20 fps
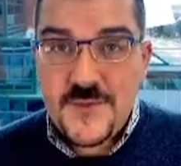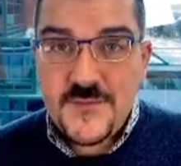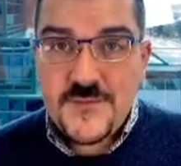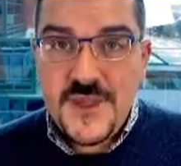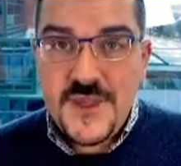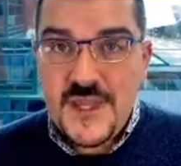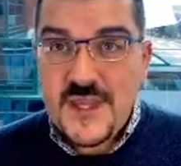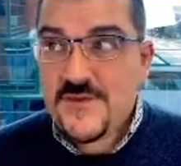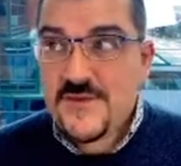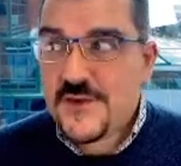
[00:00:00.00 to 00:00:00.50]

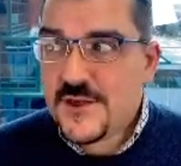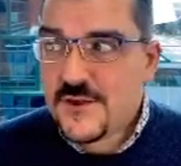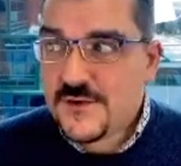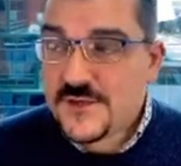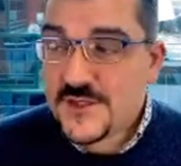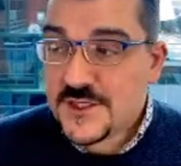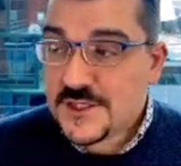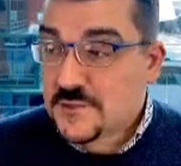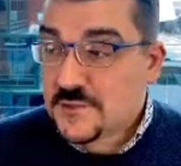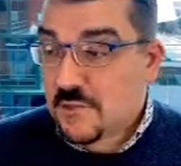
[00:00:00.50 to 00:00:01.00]
Even
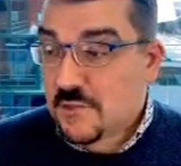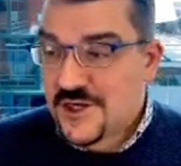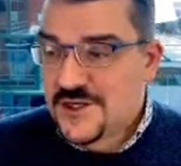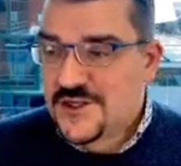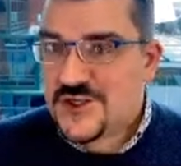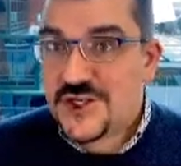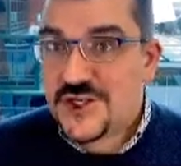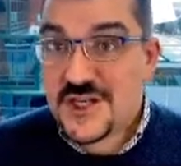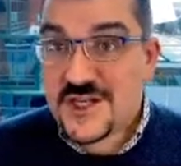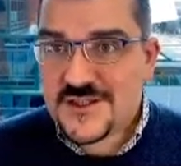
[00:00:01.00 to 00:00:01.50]
using
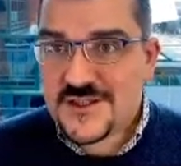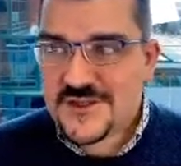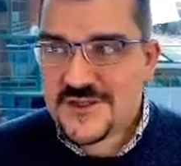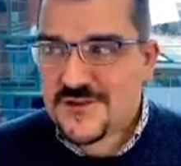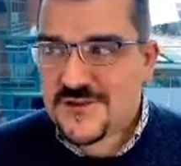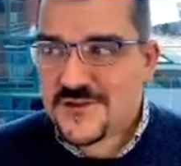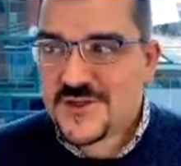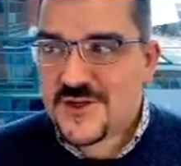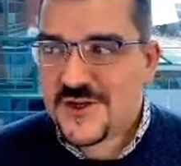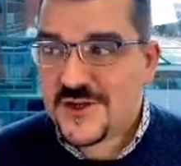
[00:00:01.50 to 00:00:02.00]
spreadsheets, and
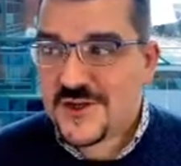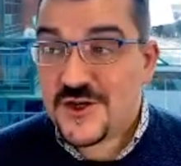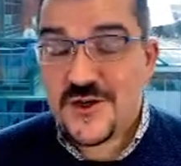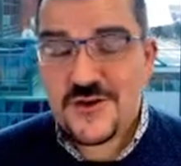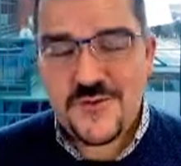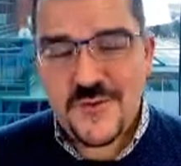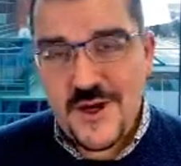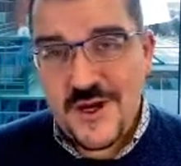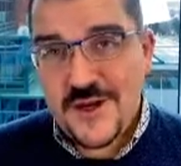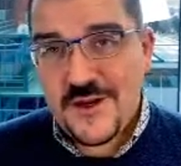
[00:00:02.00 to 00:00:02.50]
there's a good
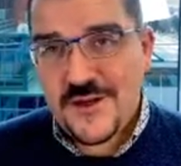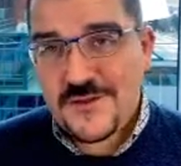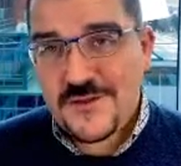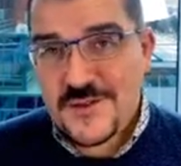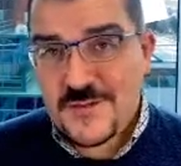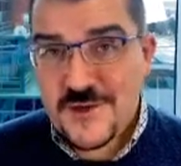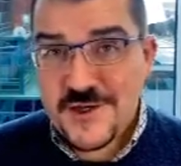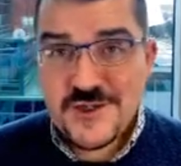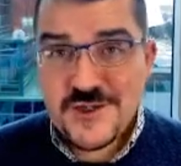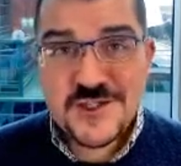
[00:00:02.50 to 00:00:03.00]
way to use
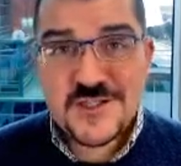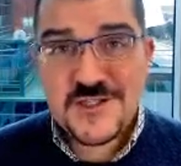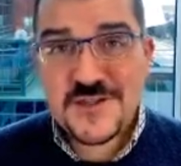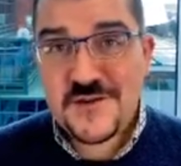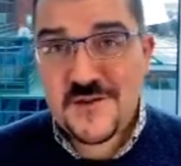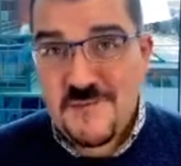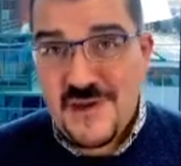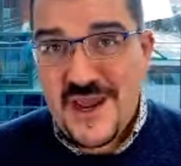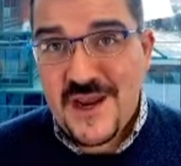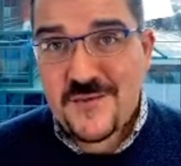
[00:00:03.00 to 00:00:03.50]
spreadsheets and a
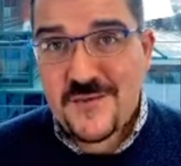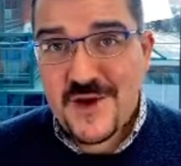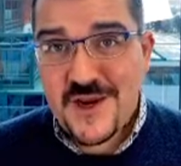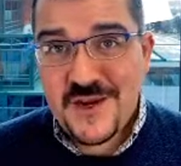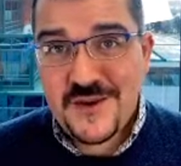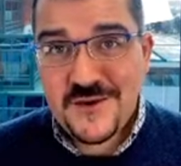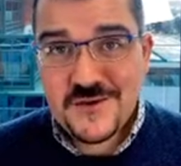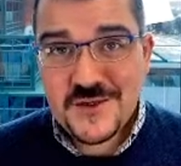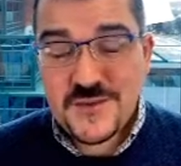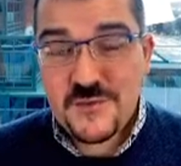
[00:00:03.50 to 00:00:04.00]
bad way to
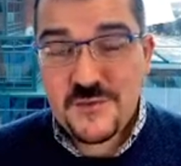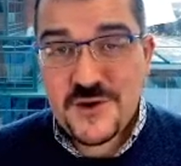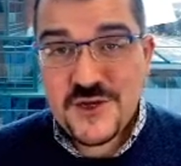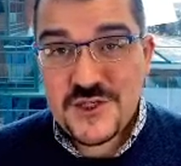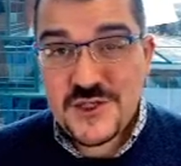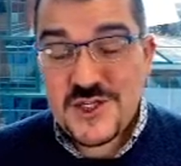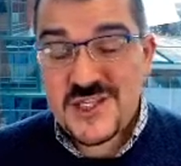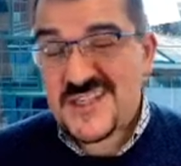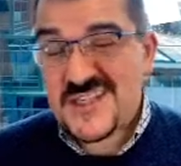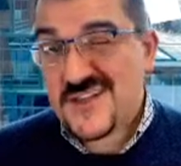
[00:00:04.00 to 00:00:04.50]
use
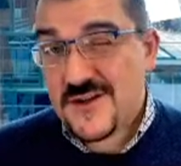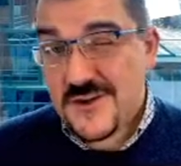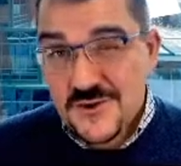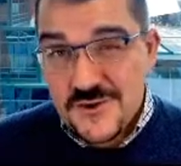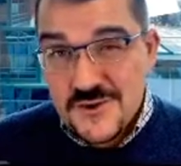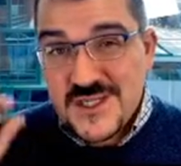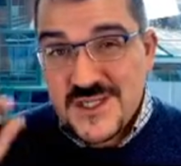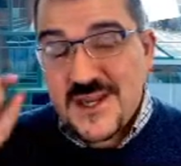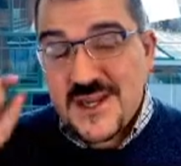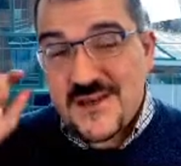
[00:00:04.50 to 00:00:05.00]
spreadsheets, and
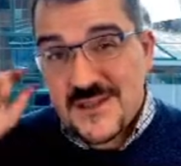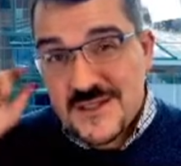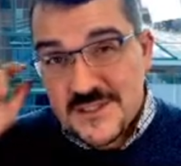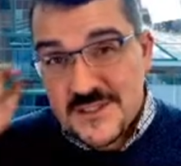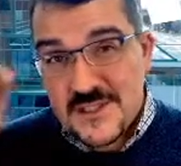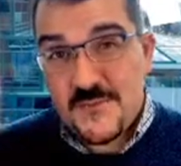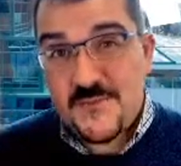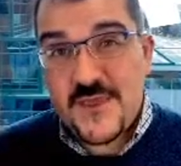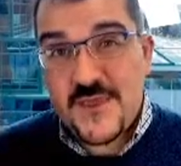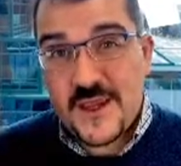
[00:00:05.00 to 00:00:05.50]
understanding
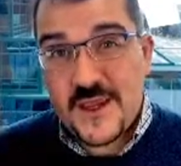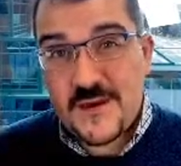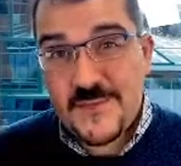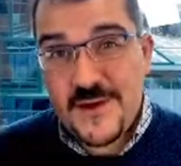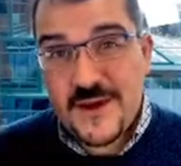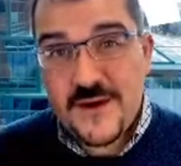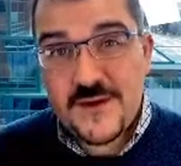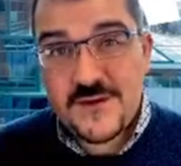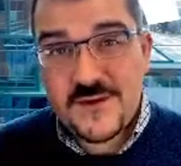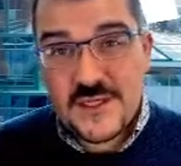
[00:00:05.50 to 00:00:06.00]
something
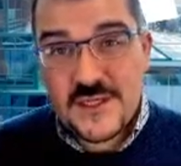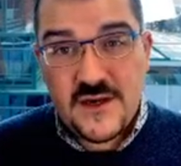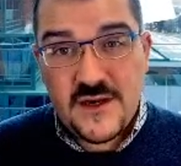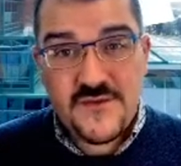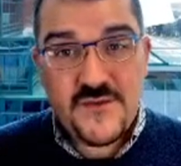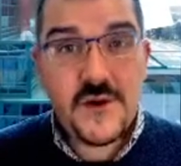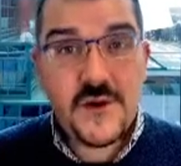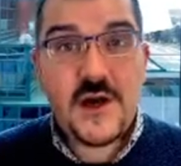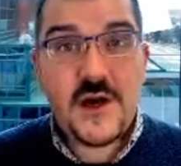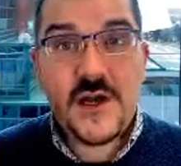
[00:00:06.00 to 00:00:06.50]
about how
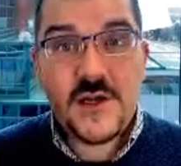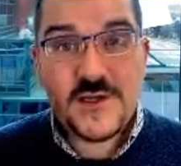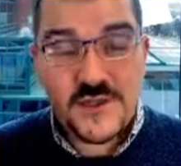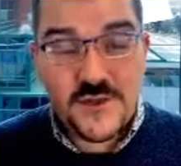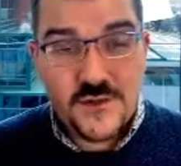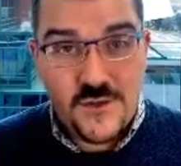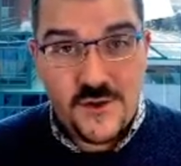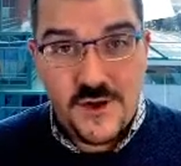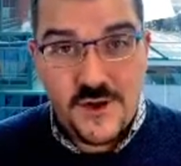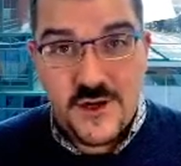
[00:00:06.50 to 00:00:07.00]
software ought to
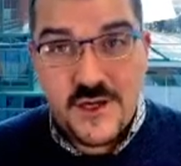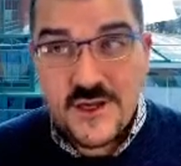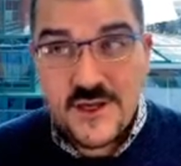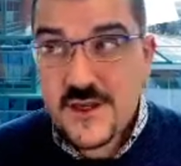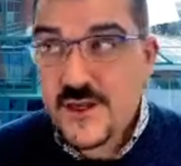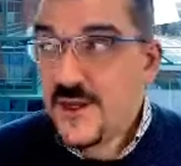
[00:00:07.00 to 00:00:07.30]
work